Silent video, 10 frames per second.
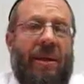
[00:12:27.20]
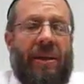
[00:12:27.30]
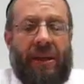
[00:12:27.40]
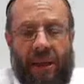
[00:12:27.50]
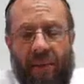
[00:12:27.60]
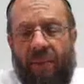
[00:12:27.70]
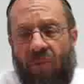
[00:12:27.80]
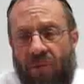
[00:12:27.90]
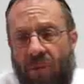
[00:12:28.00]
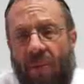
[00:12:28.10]
Now,
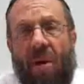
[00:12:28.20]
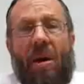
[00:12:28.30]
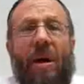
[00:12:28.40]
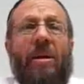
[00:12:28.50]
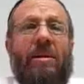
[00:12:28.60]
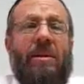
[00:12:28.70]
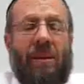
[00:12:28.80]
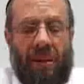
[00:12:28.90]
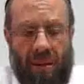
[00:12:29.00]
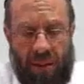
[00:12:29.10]
we remarked,
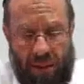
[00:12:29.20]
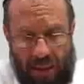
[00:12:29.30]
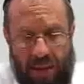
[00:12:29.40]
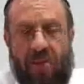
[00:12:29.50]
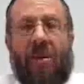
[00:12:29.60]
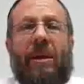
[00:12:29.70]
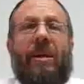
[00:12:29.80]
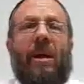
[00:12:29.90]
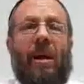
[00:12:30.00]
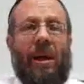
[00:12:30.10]

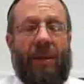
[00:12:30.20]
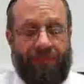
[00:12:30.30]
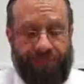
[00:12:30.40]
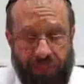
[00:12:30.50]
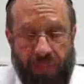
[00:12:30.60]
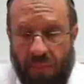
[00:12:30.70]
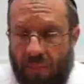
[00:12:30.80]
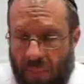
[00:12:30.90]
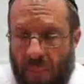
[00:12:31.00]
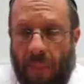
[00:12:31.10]
actually, um,
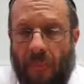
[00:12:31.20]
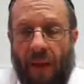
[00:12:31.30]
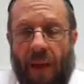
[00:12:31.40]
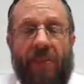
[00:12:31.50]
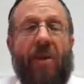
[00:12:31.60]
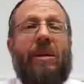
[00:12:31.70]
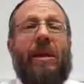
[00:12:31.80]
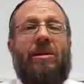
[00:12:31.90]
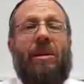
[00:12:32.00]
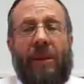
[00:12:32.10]
I marked
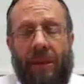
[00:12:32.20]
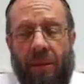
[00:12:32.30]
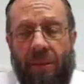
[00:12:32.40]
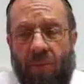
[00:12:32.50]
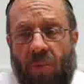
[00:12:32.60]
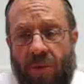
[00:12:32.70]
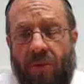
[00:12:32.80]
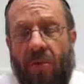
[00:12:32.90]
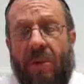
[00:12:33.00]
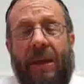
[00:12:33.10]
actually in one or
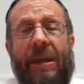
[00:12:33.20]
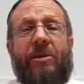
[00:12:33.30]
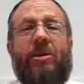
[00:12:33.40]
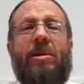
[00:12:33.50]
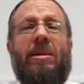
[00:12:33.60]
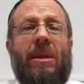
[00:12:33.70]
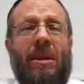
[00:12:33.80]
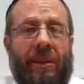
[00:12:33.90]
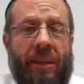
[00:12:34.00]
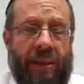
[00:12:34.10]
two of the lectures,
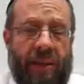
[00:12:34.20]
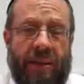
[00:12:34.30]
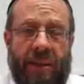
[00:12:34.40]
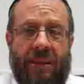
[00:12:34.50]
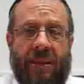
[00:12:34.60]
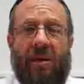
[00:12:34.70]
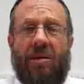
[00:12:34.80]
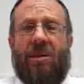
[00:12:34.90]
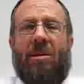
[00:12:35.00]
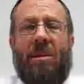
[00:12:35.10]
that this
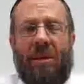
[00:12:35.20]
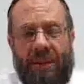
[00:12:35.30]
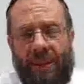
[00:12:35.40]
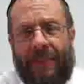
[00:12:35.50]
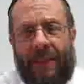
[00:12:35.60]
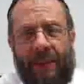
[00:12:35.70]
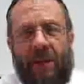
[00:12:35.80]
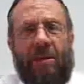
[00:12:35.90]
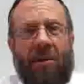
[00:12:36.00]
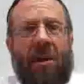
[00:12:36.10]
also seems to be an
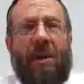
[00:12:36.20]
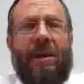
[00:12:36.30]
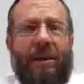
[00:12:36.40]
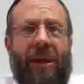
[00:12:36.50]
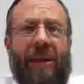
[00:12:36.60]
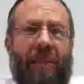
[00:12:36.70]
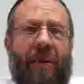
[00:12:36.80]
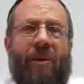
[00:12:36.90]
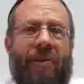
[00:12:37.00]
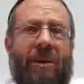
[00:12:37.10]
underlying theme
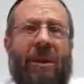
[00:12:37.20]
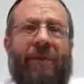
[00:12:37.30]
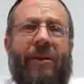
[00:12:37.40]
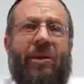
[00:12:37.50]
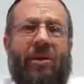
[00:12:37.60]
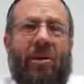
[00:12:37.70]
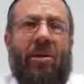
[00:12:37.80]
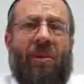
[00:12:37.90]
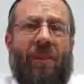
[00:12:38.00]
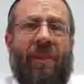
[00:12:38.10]
of Rabbi Soloveitchik
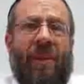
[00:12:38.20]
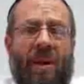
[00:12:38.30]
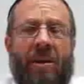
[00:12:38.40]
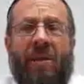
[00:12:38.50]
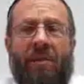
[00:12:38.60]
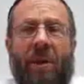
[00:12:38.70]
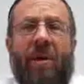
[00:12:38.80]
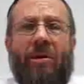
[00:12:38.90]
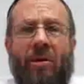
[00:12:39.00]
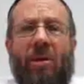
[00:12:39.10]
too. The
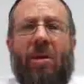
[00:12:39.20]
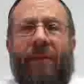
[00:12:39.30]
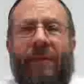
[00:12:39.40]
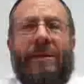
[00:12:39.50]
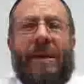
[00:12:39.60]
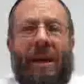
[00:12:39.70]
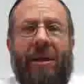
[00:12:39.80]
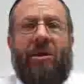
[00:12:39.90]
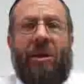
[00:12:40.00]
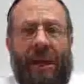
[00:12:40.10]
merger of
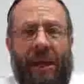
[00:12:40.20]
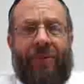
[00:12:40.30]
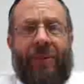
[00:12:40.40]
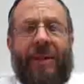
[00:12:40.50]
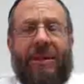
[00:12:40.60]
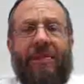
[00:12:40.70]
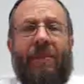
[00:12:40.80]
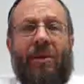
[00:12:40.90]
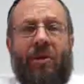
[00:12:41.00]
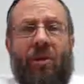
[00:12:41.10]
ontology and ethics, the
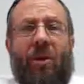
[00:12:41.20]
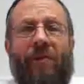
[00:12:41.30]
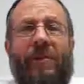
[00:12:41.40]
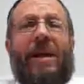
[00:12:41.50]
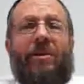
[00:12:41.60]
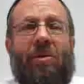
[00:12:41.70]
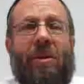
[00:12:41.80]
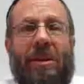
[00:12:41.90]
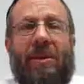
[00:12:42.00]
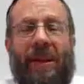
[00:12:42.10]
merger of
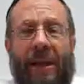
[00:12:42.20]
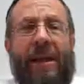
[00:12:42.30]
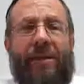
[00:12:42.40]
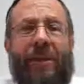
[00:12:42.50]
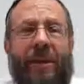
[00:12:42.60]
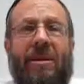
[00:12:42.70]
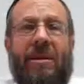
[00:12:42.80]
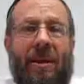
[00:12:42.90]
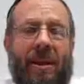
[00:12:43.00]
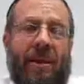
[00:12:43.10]
naturalism and
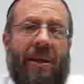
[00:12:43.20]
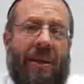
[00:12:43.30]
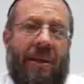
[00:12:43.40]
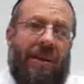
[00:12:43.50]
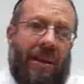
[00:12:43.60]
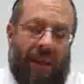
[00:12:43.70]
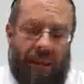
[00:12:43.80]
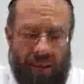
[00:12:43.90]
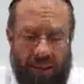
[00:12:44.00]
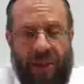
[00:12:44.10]
ethics, is
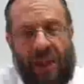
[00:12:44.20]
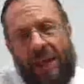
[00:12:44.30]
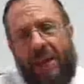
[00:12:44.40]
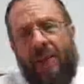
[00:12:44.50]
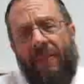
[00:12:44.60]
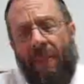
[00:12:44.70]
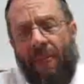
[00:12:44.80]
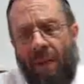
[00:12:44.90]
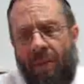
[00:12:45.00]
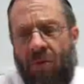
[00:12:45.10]
a theme
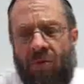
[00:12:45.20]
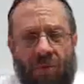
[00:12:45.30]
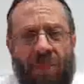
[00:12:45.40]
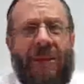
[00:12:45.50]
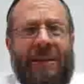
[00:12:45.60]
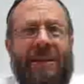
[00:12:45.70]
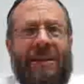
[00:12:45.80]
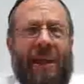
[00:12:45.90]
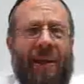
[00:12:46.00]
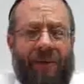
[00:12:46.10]
which repeats
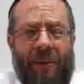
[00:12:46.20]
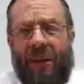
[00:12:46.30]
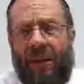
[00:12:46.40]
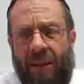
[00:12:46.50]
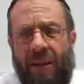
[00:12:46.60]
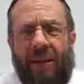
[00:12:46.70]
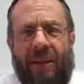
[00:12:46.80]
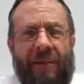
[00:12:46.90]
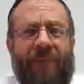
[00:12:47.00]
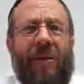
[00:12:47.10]
itself in
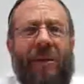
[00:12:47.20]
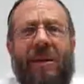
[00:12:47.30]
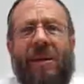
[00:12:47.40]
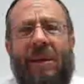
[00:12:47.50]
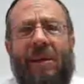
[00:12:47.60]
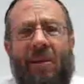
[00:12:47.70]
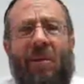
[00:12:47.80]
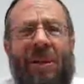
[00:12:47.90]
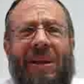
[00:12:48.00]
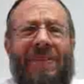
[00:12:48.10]
different
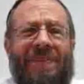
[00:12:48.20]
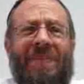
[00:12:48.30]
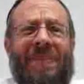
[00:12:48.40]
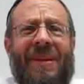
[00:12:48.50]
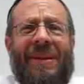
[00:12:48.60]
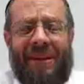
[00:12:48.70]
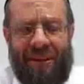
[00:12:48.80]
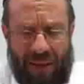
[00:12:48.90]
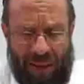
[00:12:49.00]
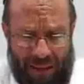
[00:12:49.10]
gilgulim,
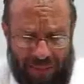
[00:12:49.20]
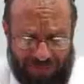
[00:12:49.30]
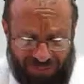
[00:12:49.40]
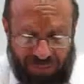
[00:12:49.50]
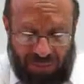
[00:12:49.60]
in um,